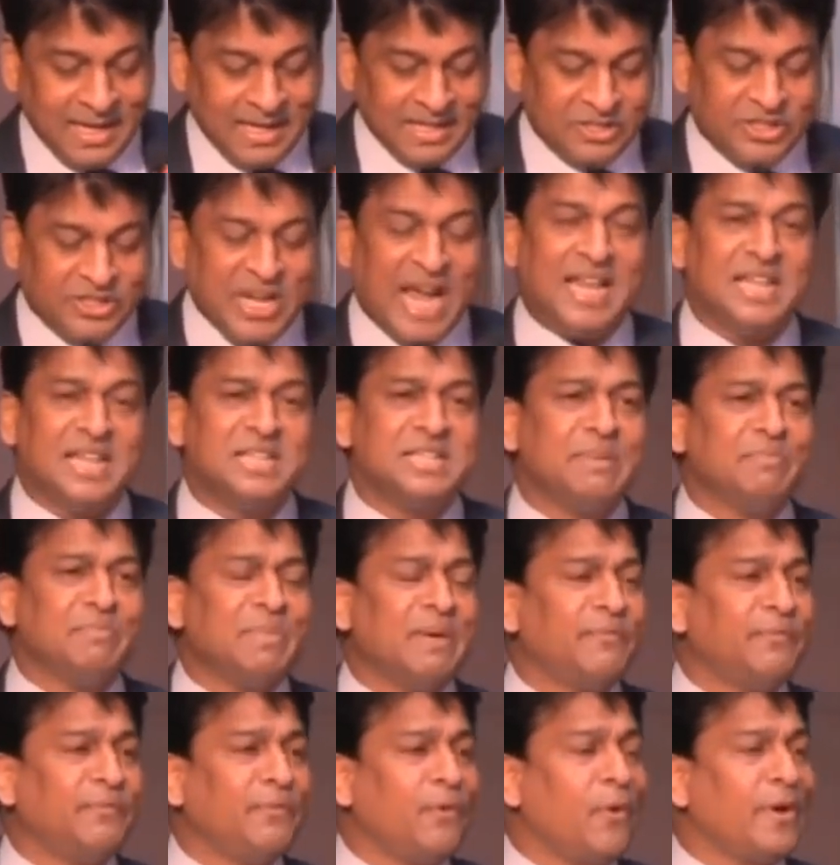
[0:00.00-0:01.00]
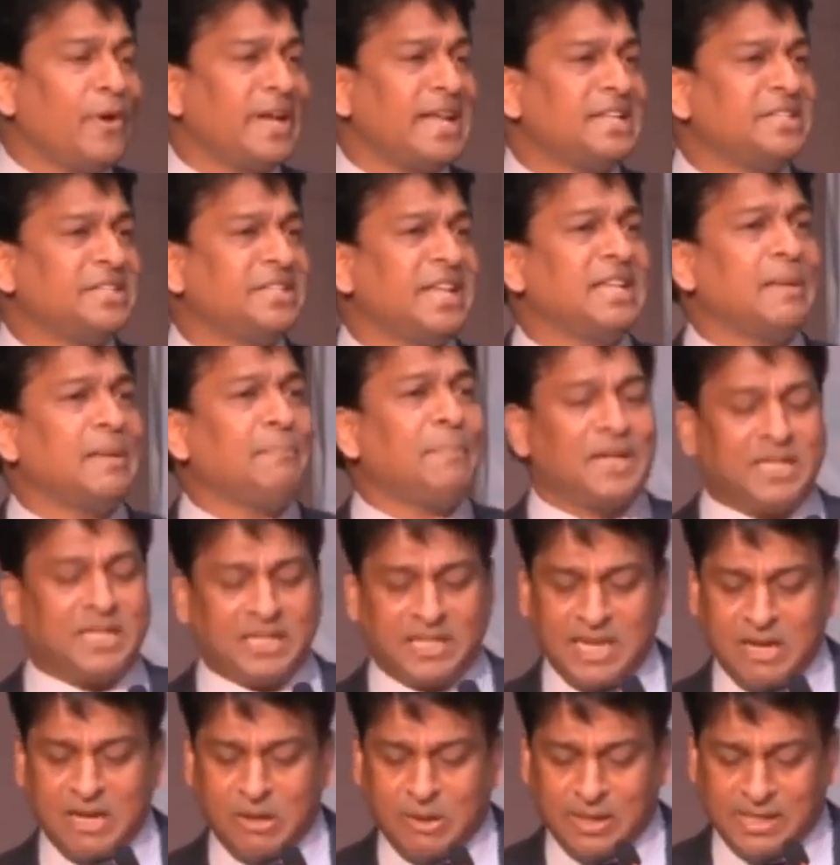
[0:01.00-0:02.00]
Challenge number 4 is that a
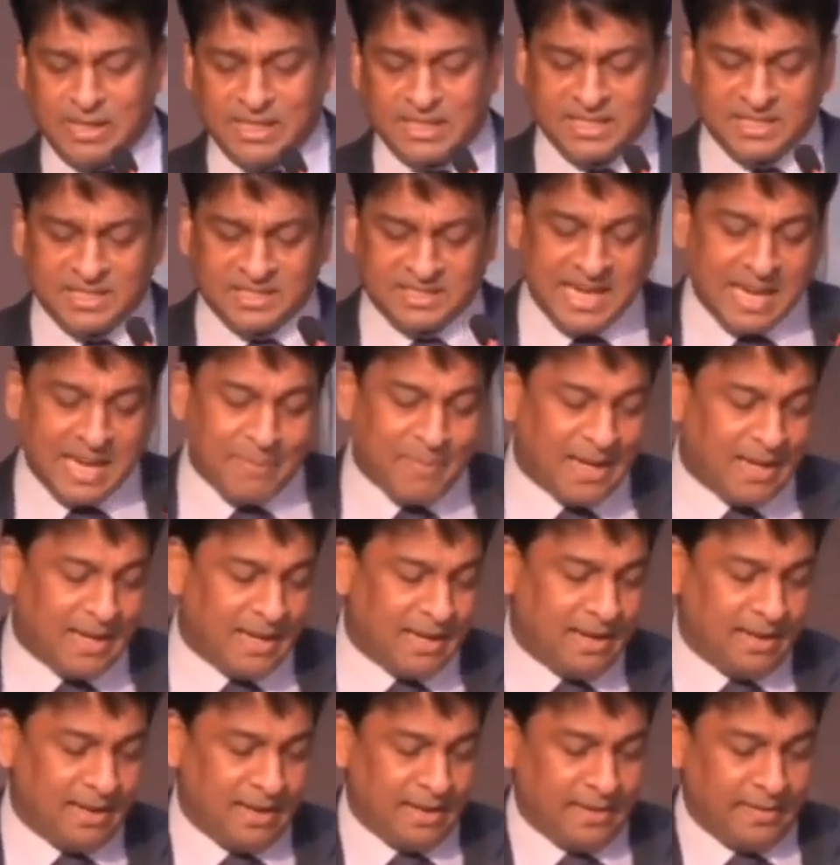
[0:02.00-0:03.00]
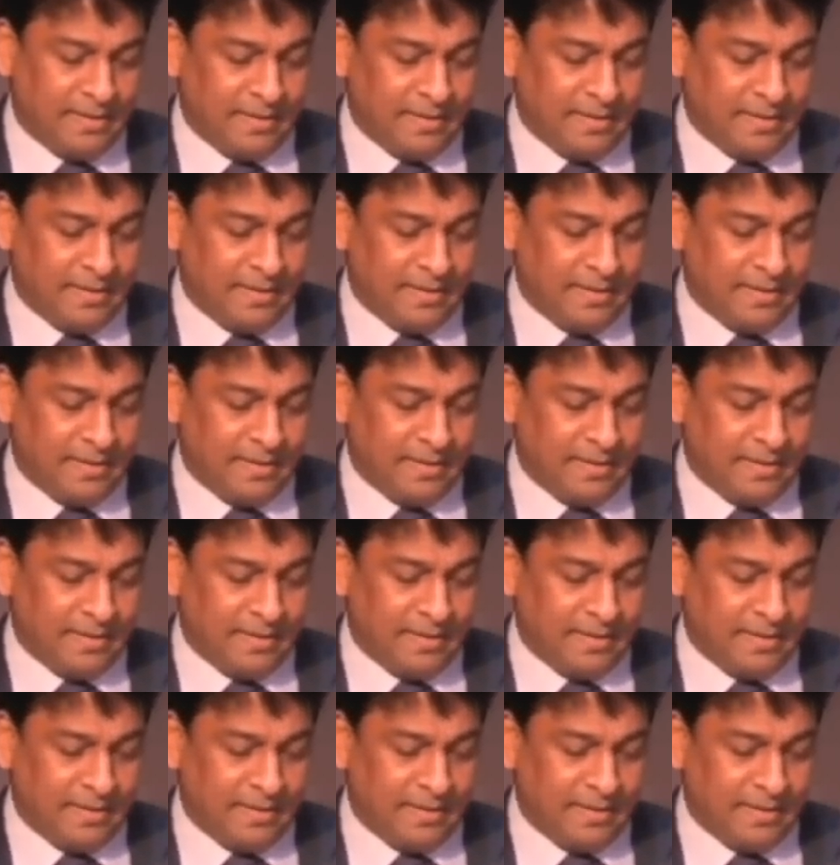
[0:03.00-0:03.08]
particular table,